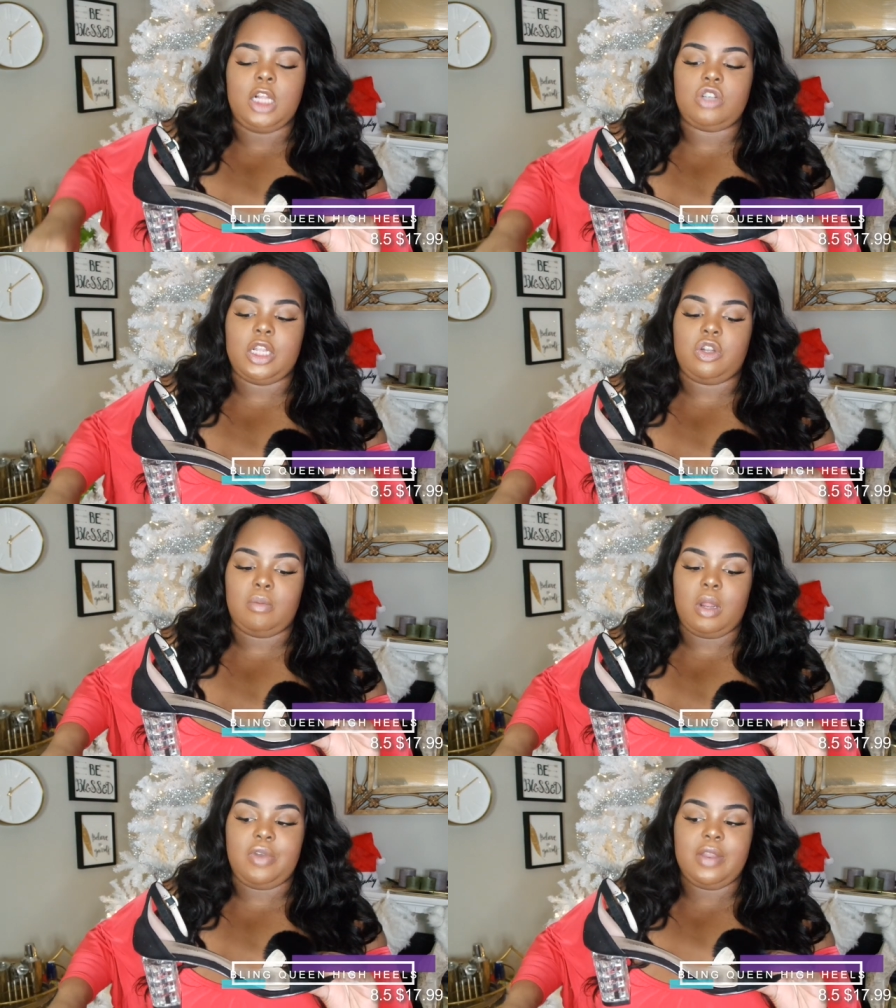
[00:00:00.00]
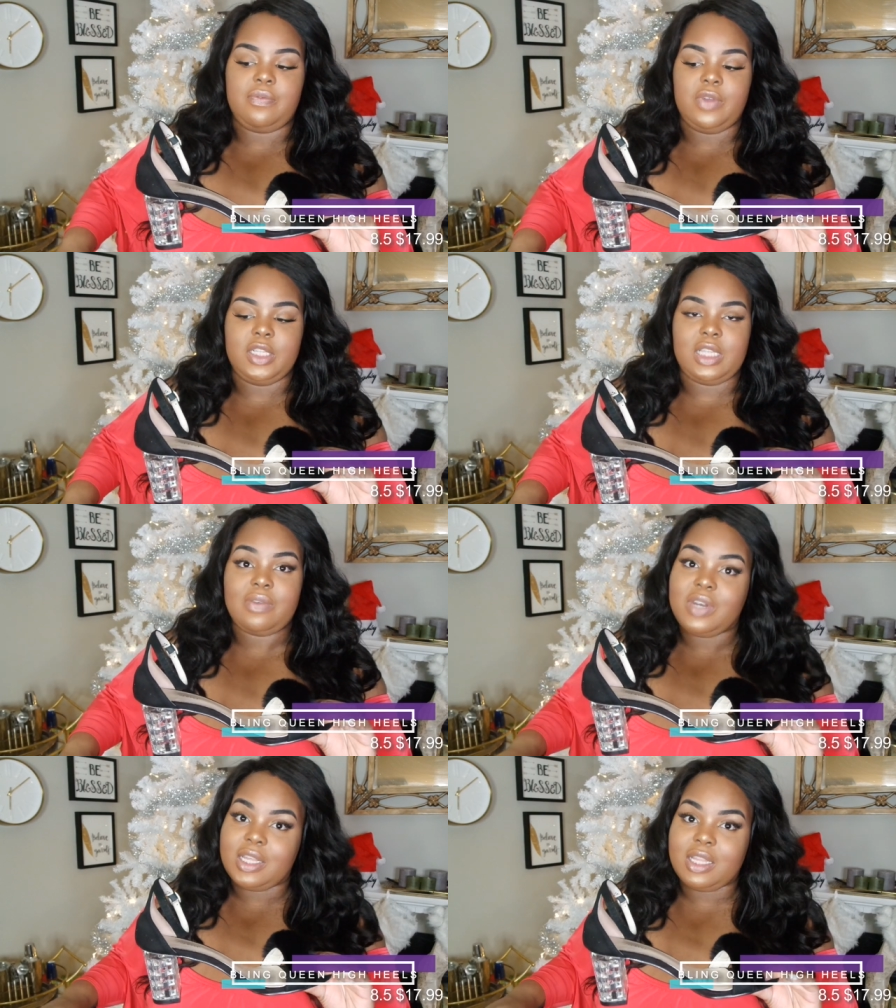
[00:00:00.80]
I tried it on my right foot,
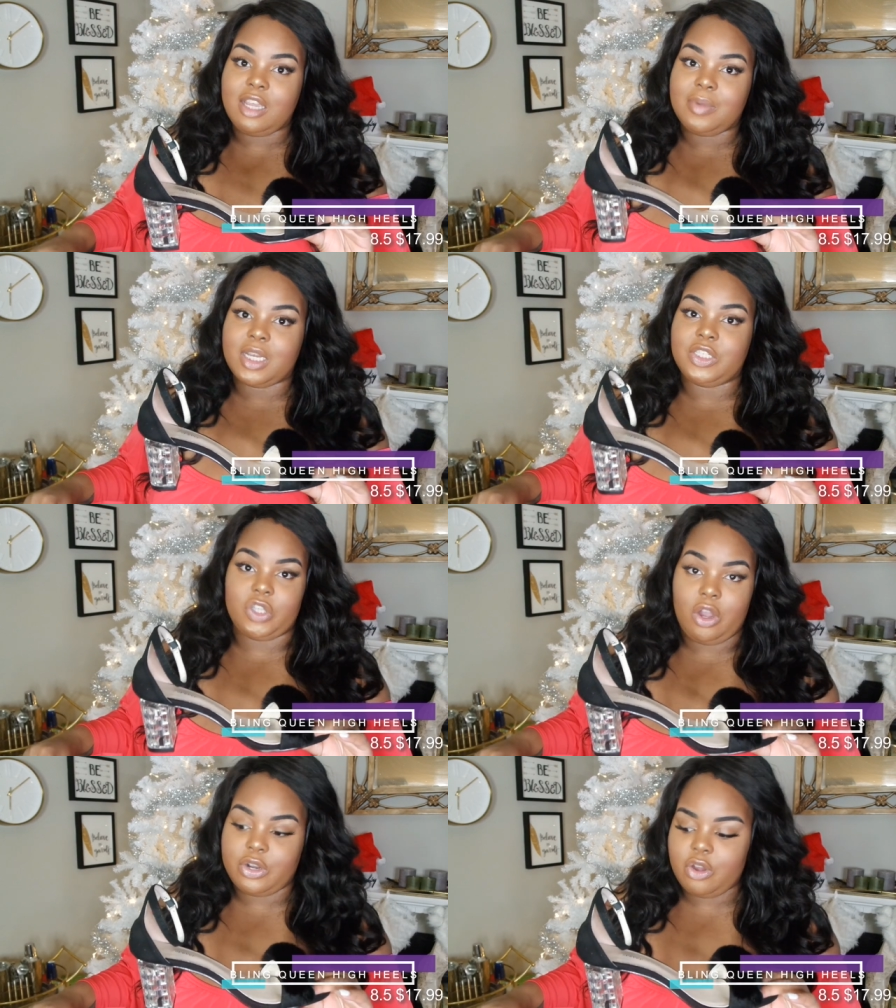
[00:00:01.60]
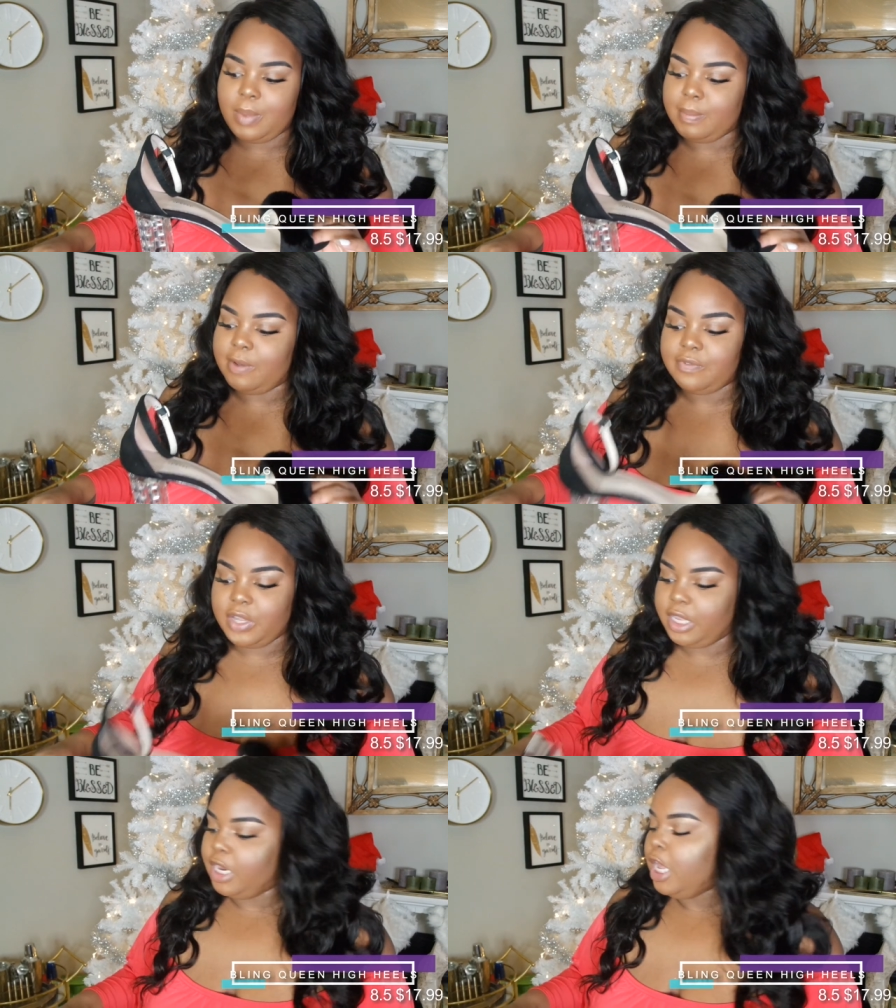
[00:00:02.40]
definitely, because y'all know about my
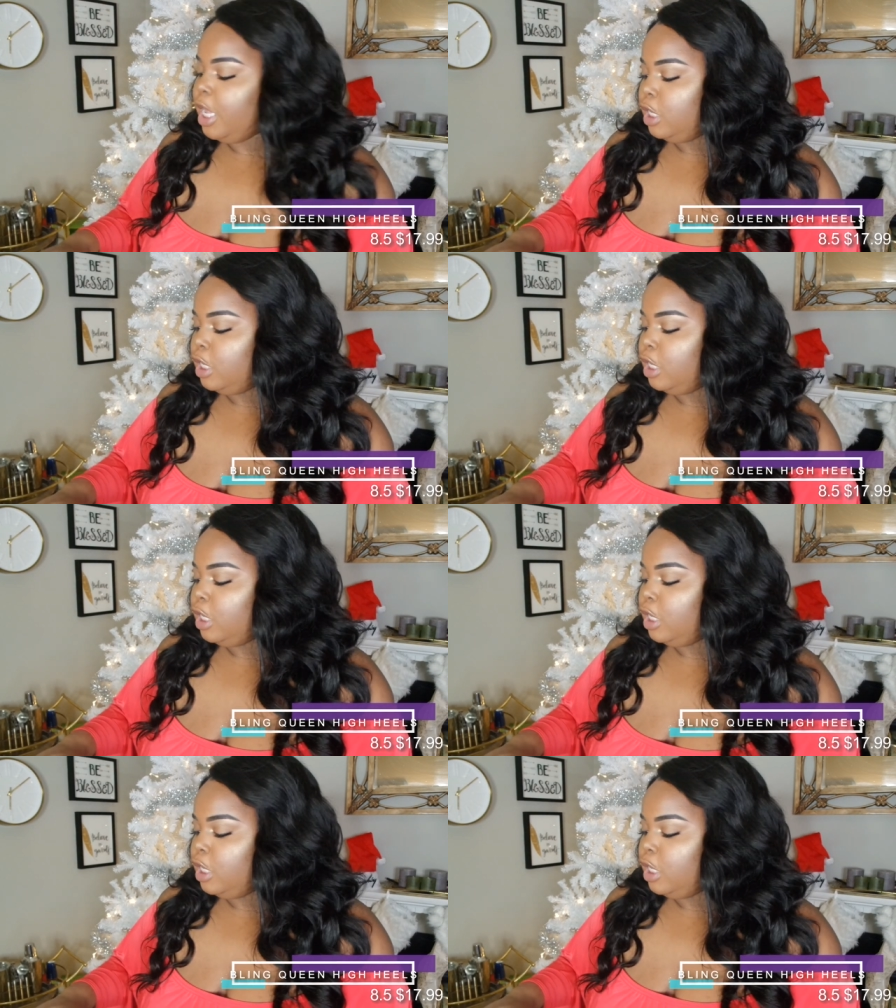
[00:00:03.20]
foot.